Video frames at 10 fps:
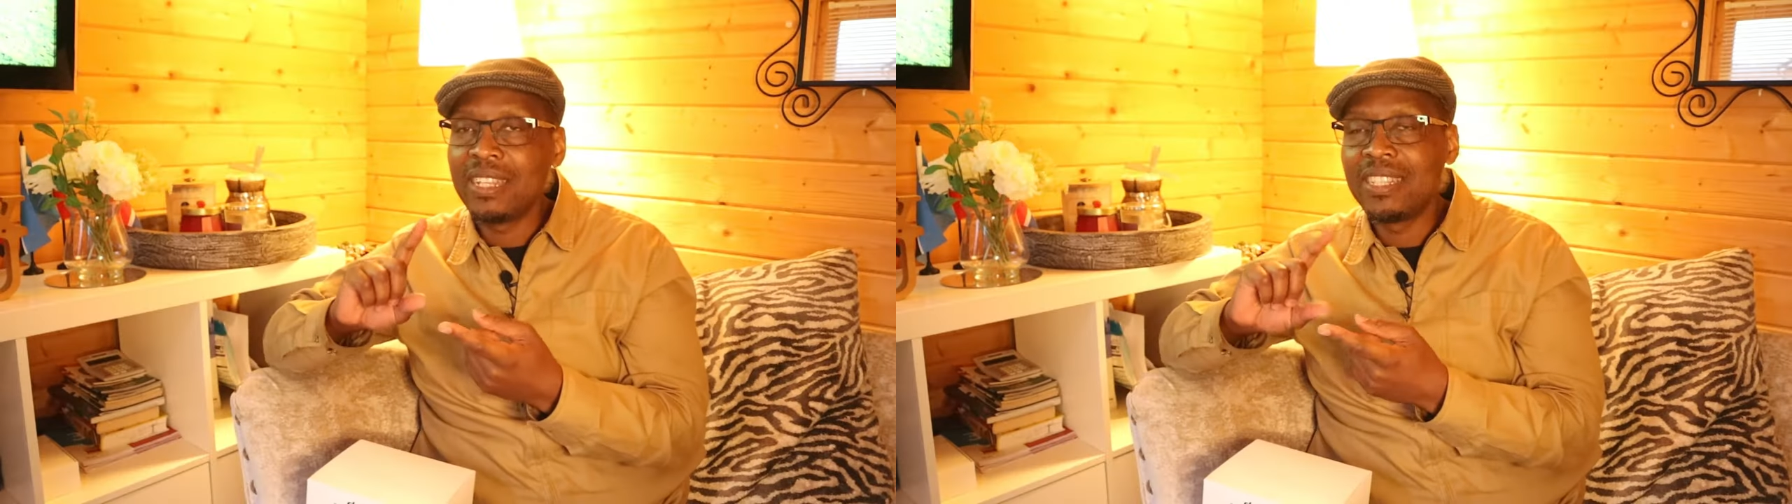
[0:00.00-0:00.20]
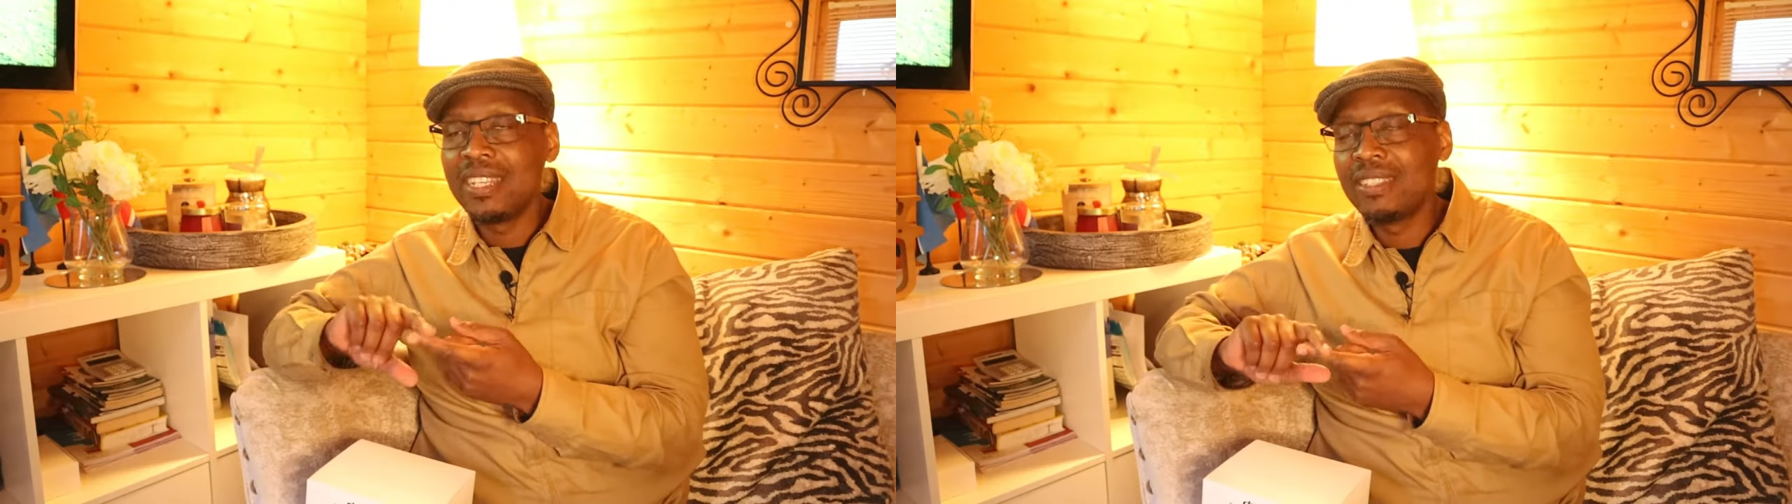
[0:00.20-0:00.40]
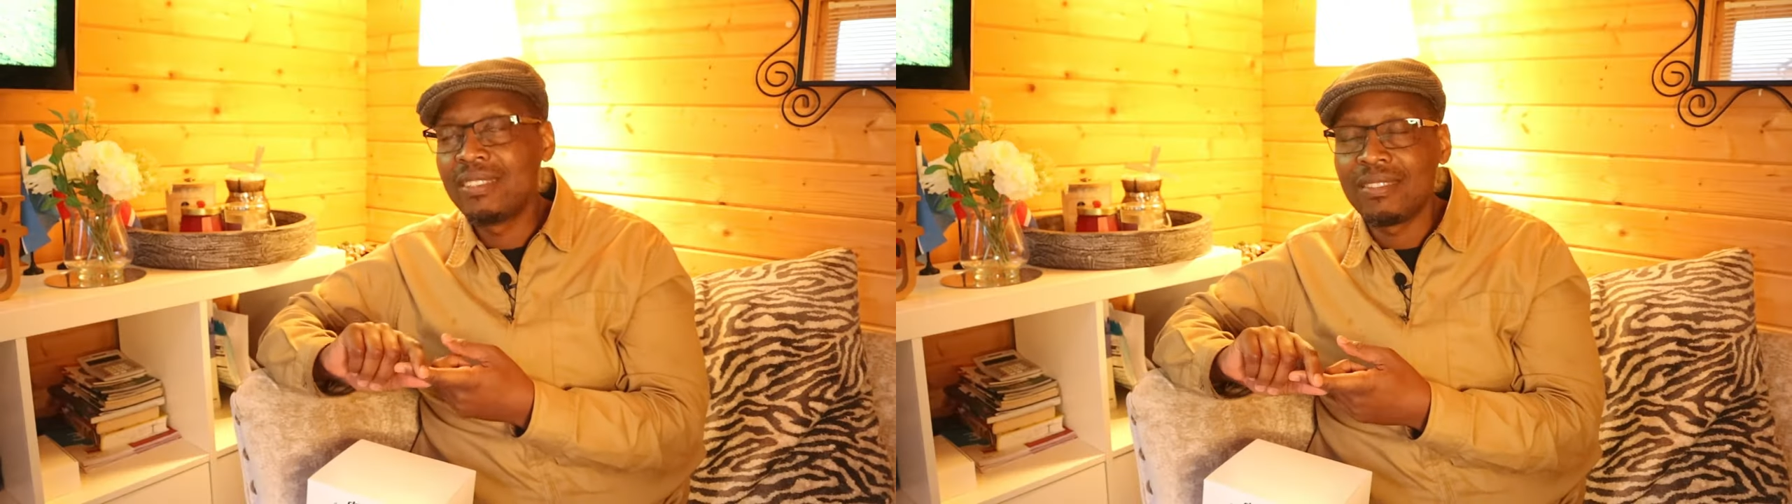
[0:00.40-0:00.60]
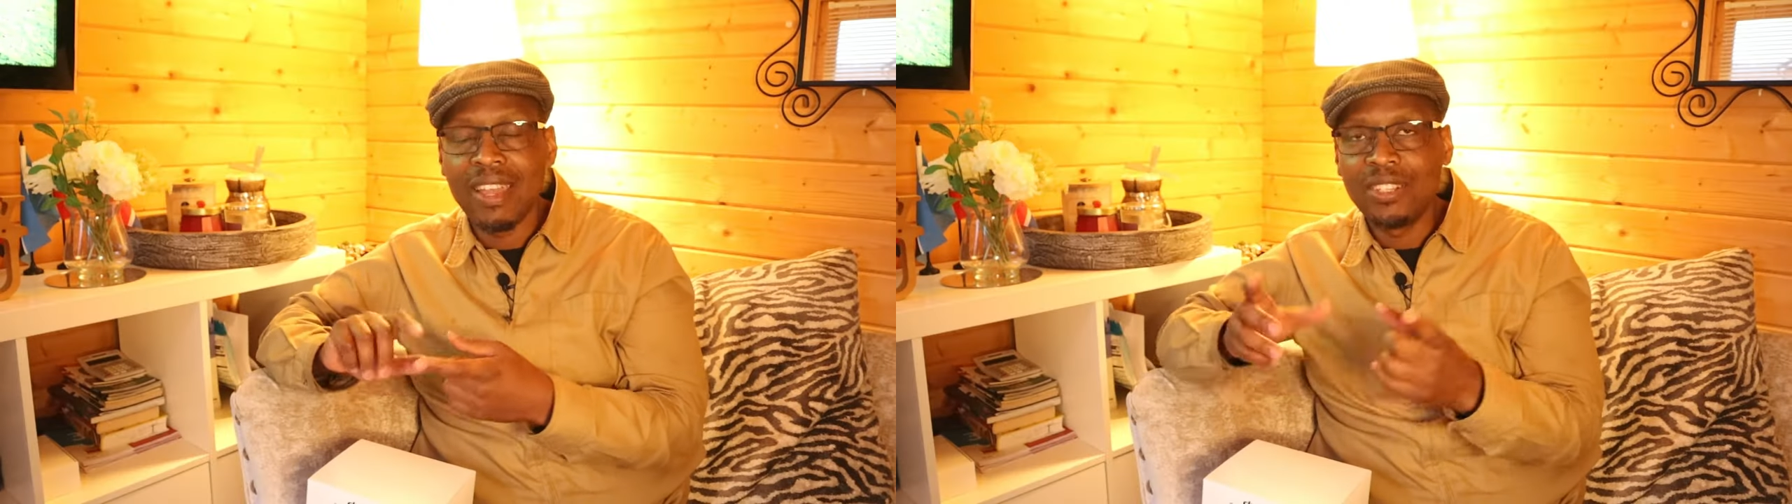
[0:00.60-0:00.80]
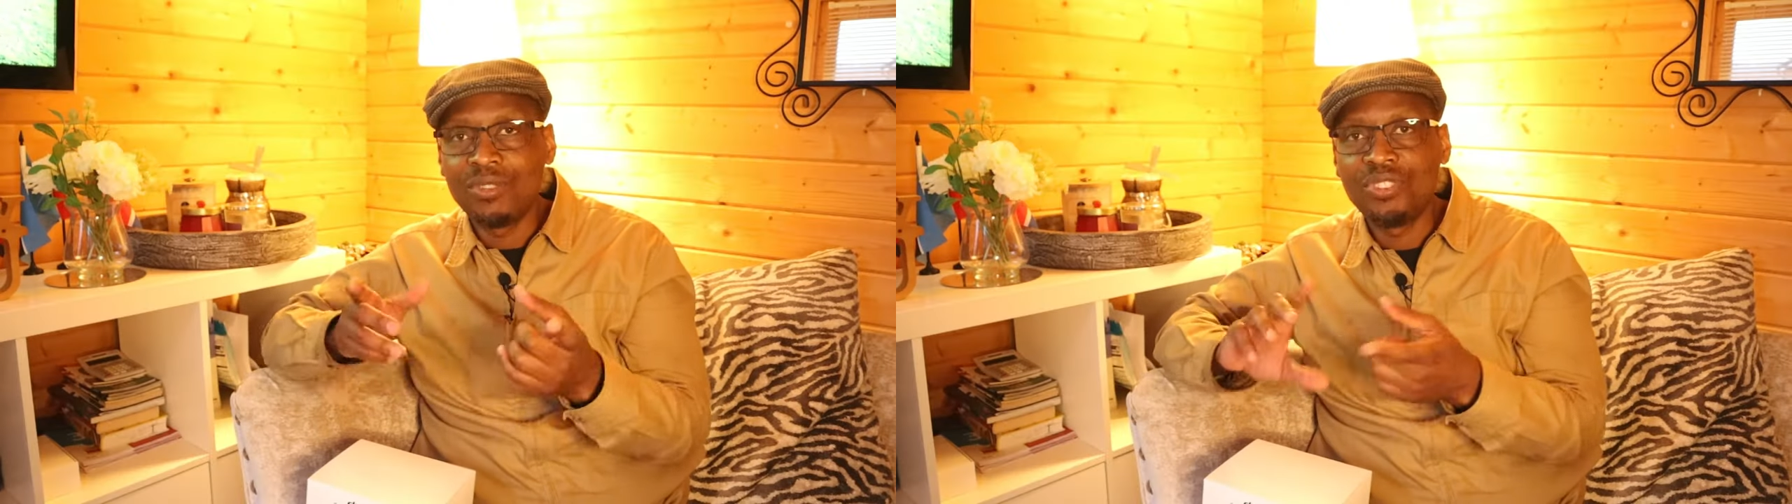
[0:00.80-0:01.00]
I did
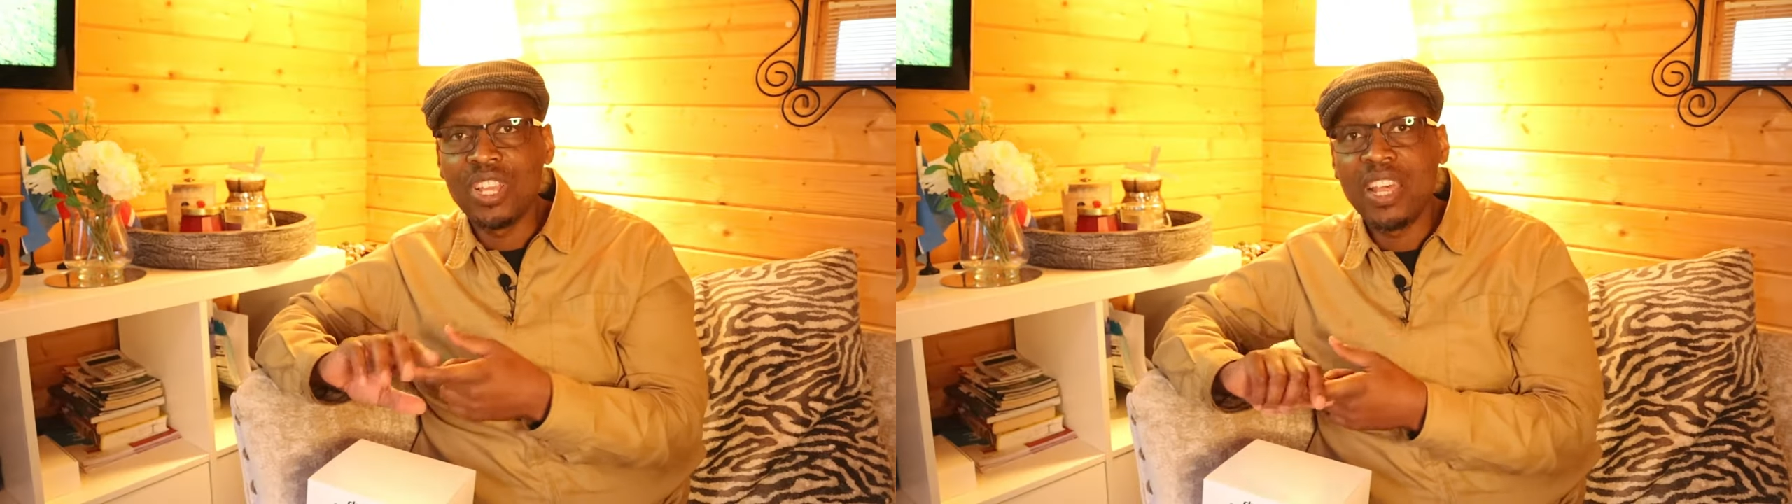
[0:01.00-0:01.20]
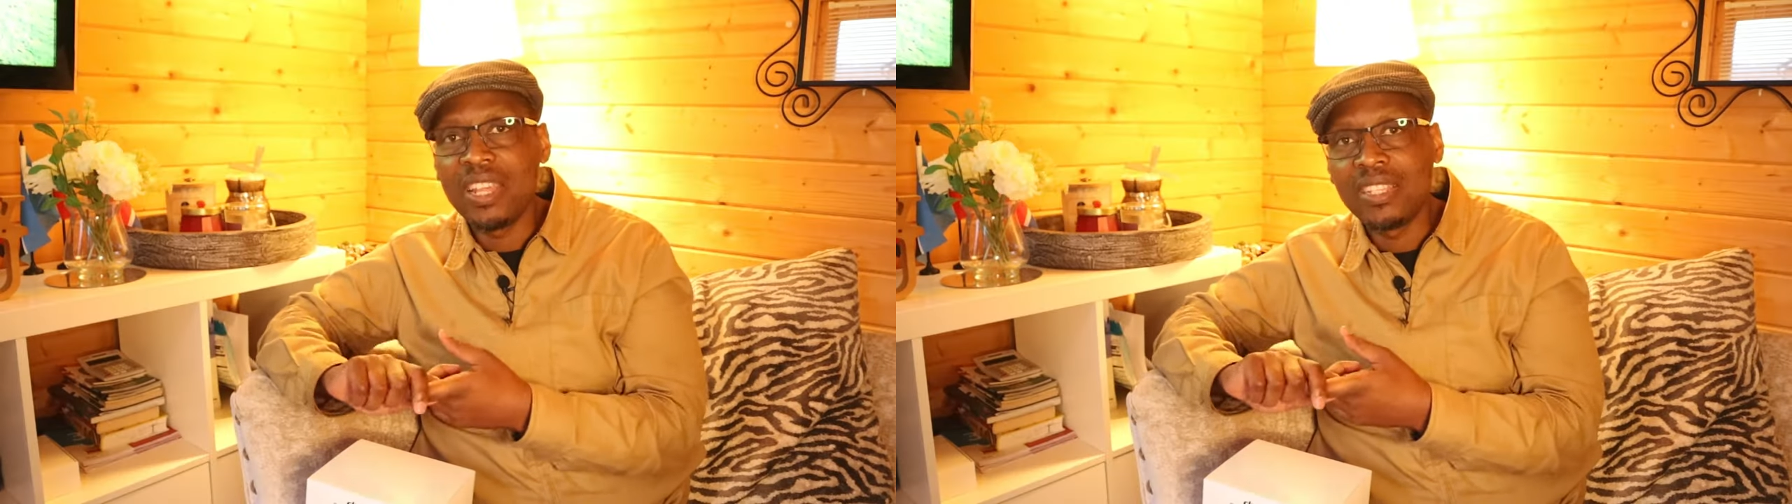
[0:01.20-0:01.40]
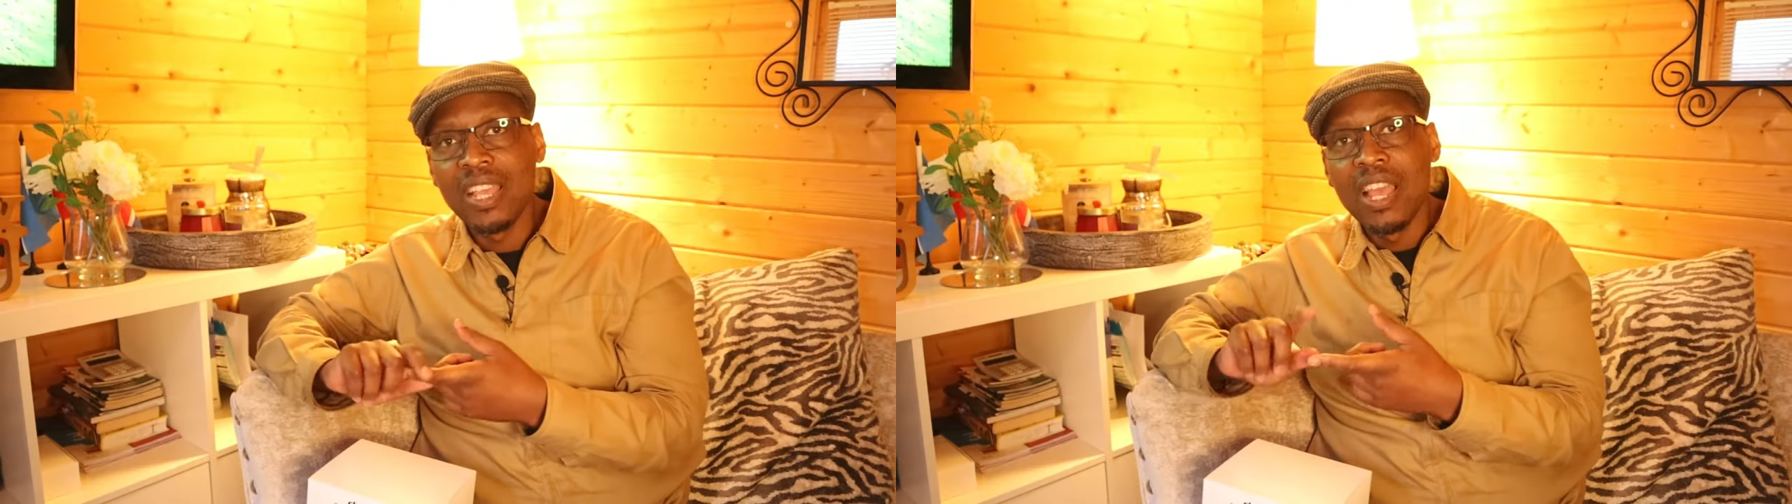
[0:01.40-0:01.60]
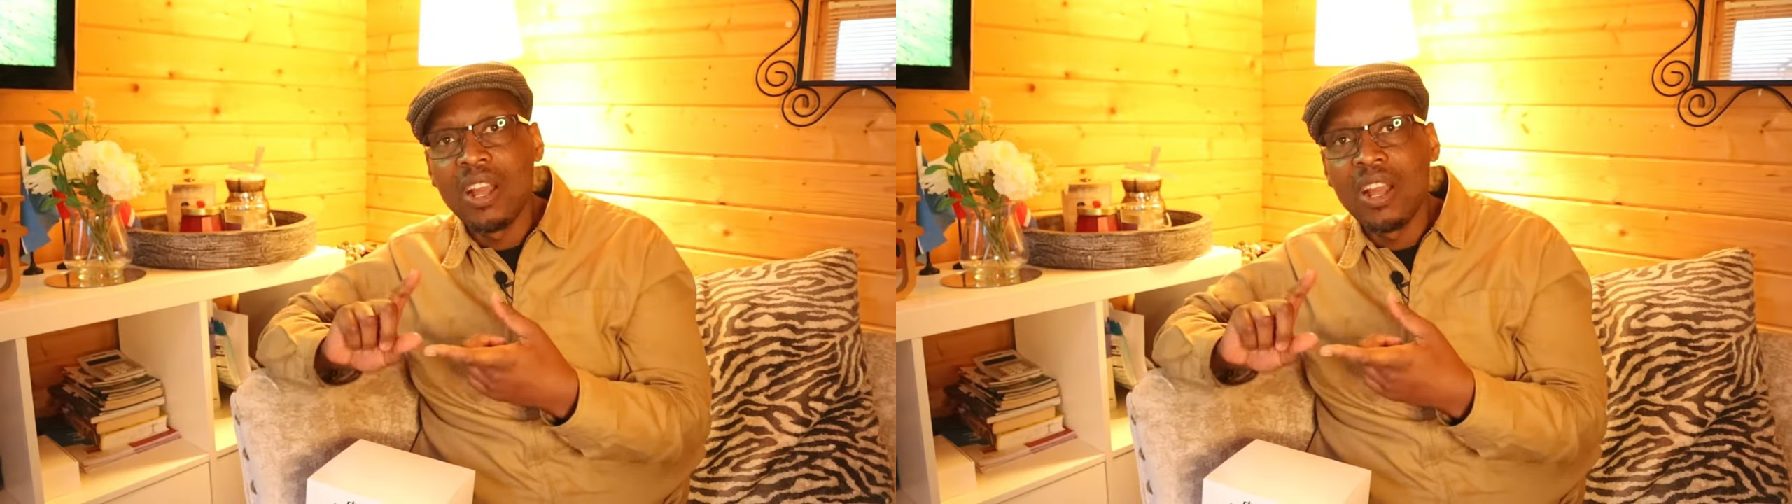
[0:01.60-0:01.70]
try to share this,